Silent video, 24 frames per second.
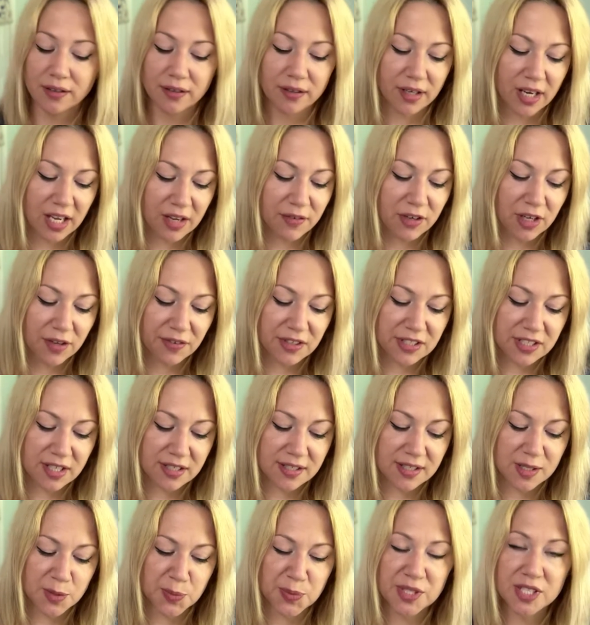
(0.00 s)
even if it
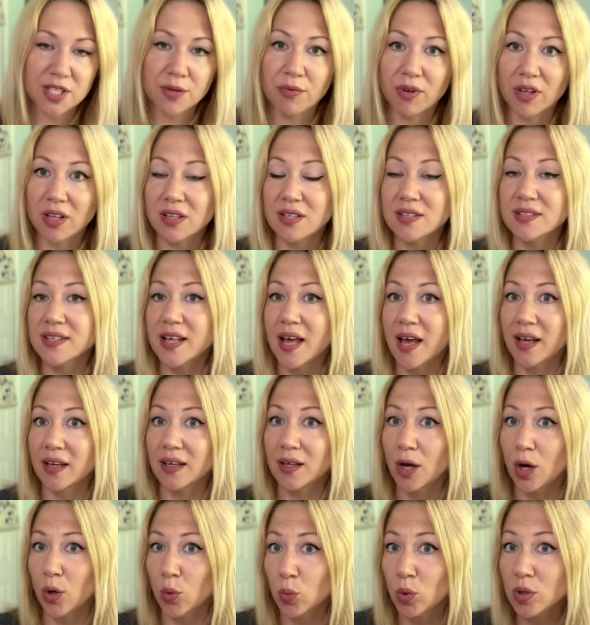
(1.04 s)
doesn't specifically say
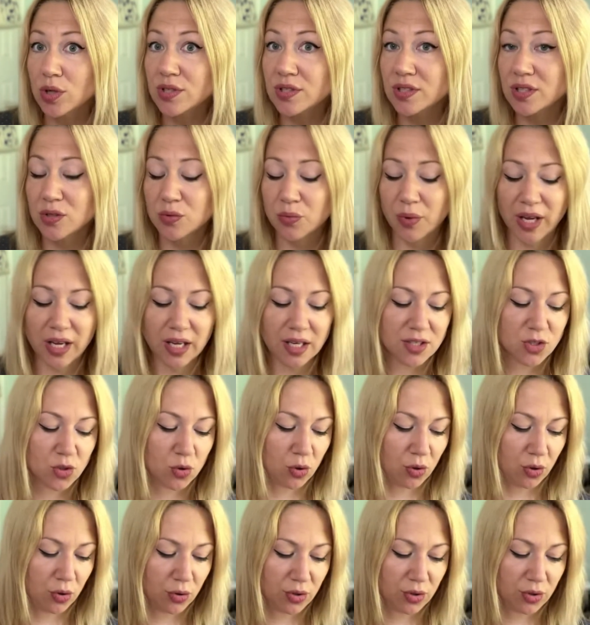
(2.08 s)
a worsted weight or